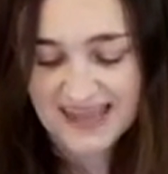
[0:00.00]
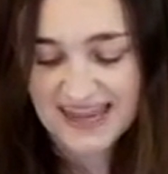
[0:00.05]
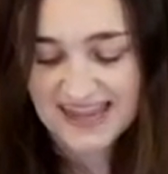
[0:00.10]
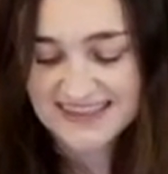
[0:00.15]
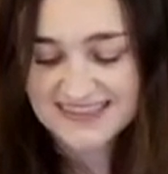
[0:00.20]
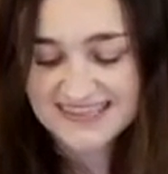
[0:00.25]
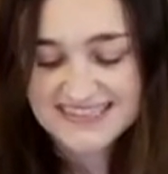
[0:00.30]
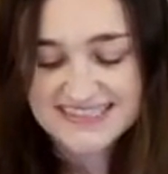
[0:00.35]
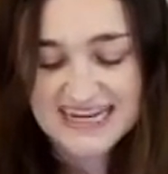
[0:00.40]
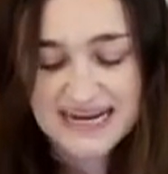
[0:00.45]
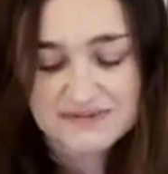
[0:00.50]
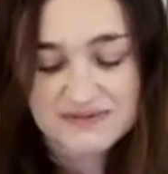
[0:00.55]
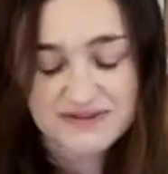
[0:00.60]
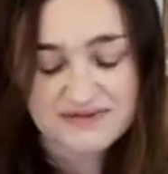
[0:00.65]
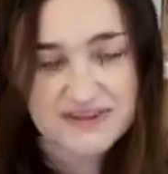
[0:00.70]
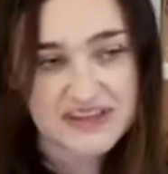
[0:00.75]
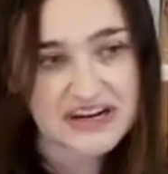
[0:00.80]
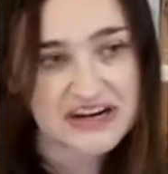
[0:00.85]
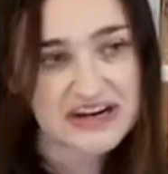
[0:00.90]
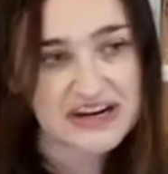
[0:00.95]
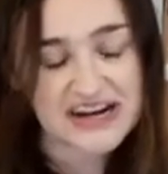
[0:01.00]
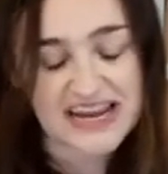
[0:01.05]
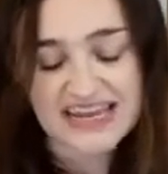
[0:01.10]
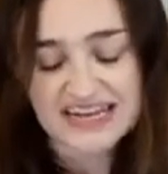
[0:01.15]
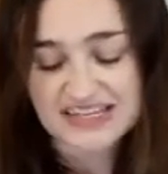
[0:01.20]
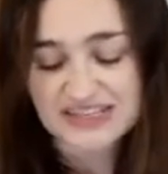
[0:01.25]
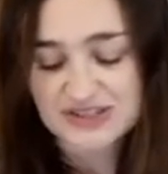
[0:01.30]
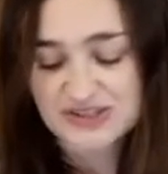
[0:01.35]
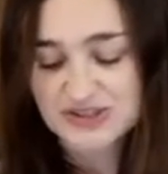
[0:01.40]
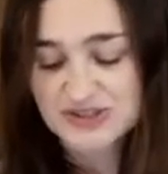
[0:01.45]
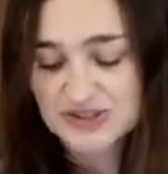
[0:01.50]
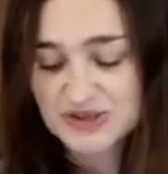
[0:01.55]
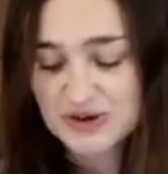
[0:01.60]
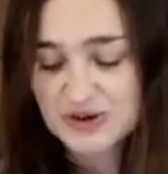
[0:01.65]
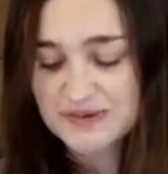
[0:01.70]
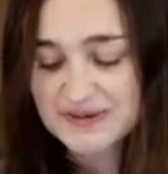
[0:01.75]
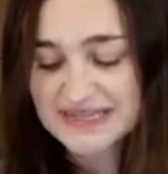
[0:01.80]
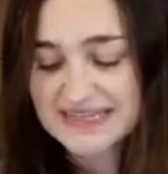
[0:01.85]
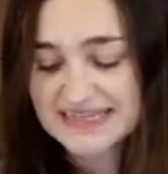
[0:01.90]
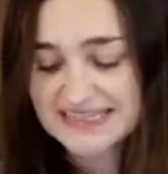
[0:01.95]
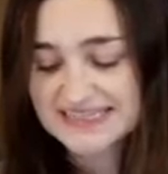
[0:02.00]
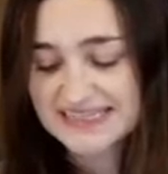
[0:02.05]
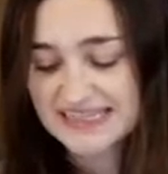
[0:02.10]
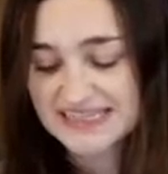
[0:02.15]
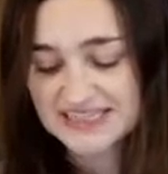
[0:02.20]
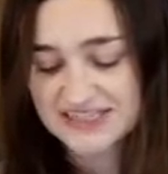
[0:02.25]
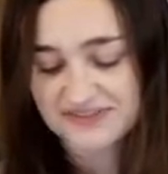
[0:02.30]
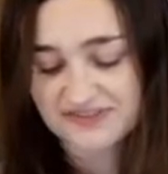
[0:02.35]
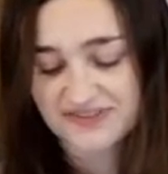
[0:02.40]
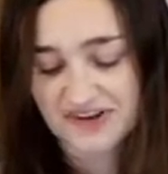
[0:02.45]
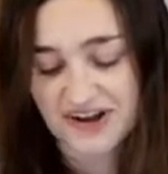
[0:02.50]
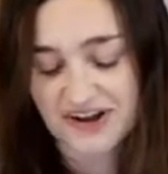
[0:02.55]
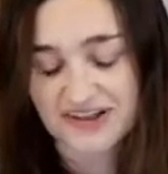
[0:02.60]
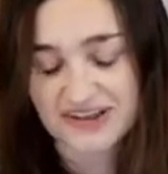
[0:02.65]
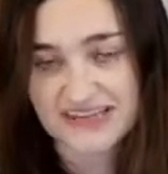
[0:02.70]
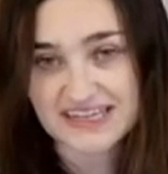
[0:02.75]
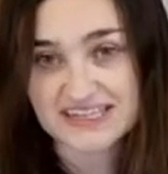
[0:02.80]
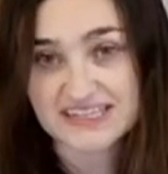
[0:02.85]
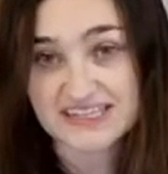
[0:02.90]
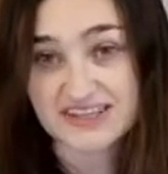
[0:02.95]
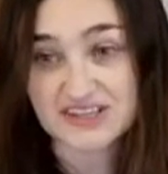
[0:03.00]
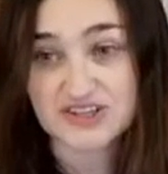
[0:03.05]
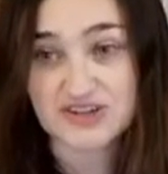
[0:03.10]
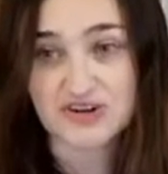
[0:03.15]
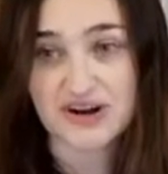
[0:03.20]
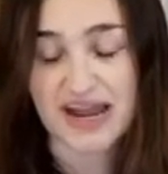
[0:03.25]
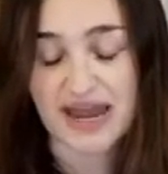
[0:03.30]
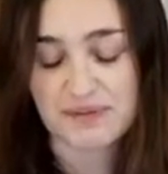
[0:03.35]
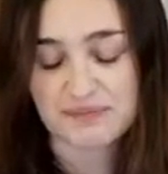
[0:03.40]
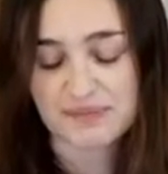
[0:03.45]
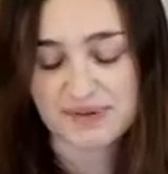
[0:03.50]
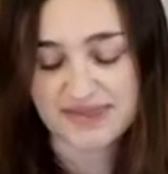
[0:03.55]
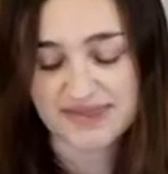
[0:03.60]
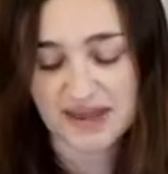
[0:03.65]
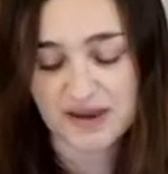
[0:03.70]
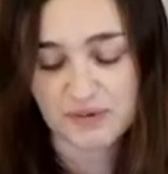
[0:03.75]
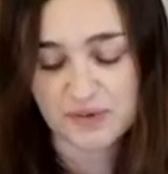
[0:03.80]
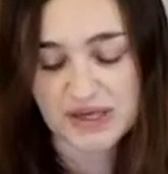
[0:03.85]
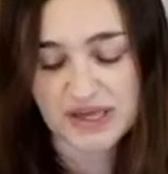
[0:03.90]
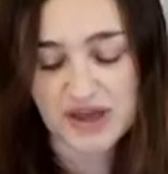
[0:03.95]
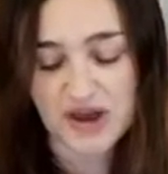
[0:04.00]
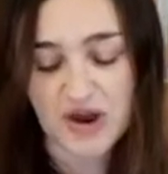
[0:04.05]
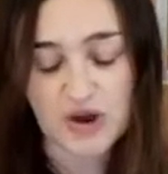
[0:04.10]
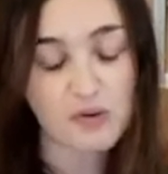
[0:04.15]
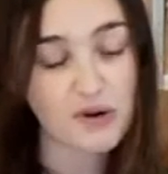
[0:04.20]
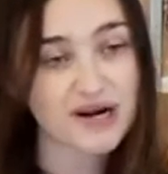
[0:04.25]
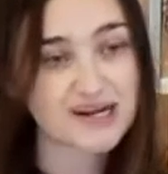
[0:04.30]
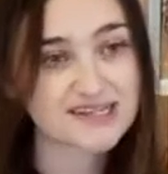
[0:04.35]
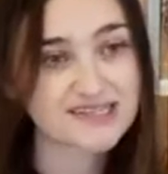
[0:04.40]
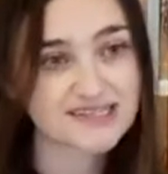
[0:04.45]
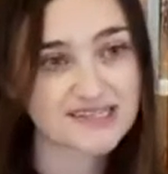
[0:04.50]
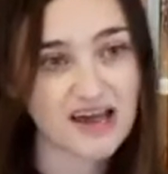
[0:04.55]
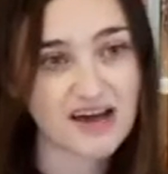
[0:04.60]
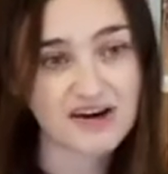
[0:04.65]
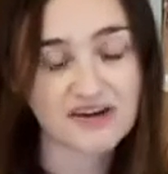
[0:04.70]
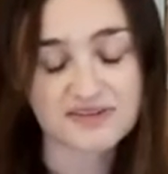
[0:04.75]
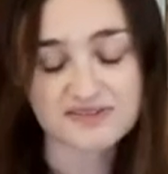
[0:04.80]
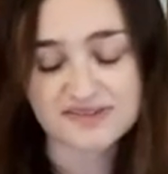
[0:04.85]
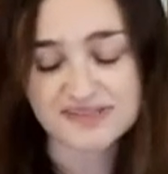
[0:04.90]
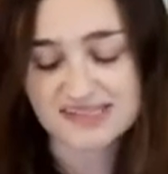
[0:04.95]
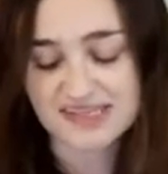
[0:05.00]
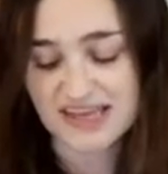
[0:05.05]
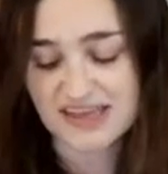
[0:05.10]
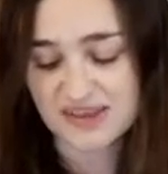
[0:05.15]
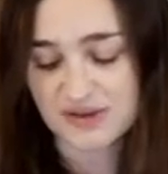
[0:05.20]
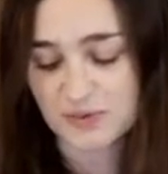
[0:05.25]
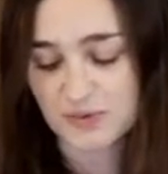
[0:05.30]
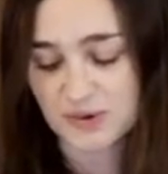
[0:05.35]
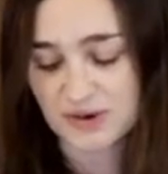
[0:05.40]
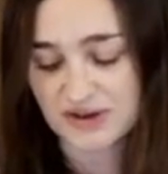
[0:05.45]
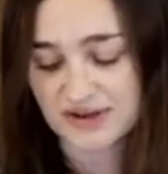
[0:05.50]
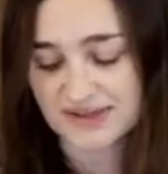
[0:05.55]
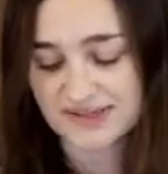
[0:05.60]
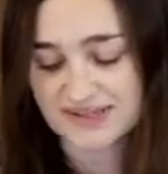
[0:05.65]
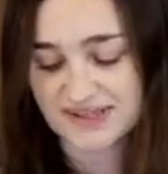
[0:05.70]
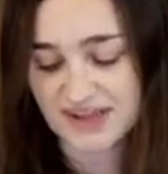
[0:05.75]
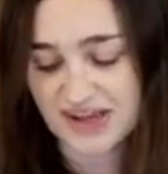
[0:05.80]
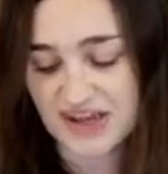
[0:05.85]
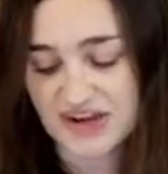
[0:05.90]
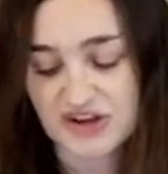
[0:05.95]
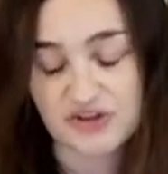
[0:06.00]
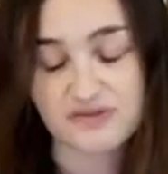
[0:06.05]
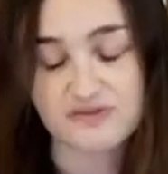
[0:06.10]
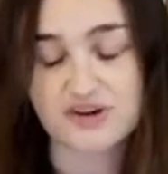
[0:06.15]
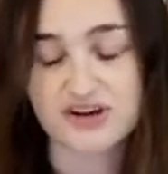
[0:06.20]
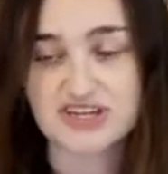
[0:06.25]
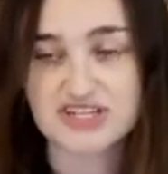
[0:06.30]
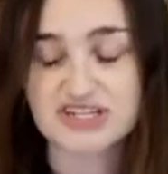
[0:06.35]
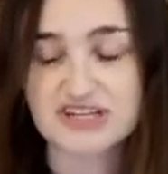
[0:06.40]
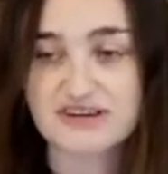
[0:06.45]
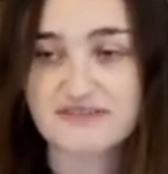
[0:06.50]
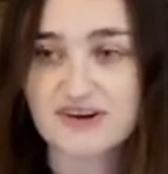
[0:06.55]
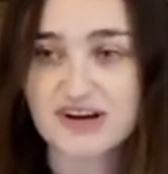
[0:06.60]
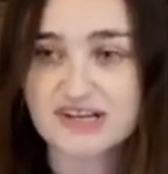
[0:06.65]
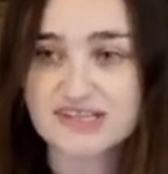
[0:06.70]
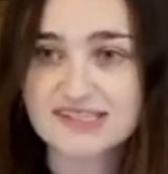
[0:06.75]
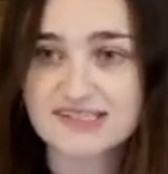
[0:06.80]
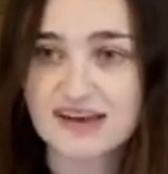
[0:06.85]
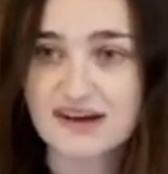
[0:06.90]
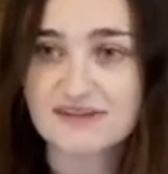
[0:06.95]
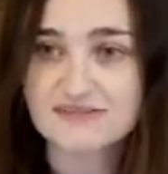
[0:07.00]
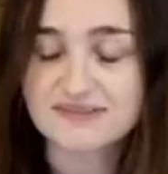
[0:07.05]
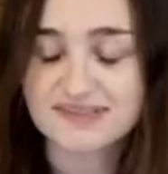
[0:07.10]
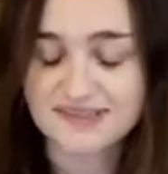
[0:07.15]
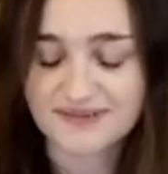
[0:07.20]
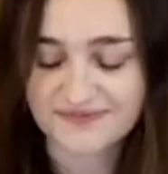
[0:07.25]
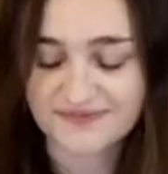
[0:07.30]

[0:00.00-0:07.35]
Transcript: At this time of year, it is so easy to fall into the trap that we owe ourselves and the world a new version of ourselves.